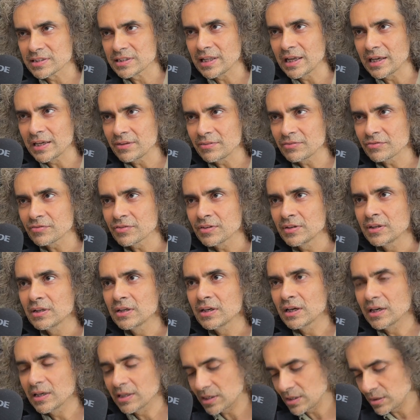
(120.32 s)
life,
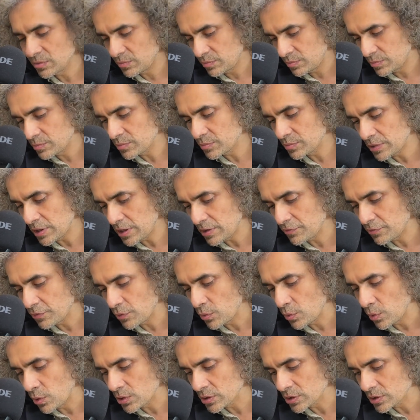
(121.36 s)
and I
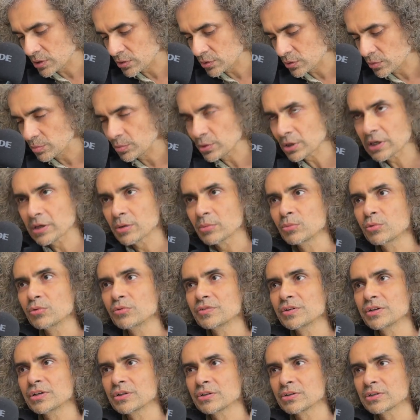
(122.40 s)
therefore wanted to make a
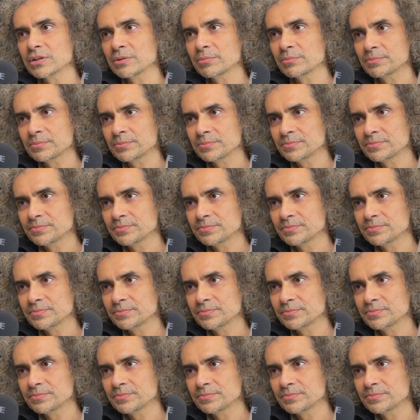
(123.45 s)
movie on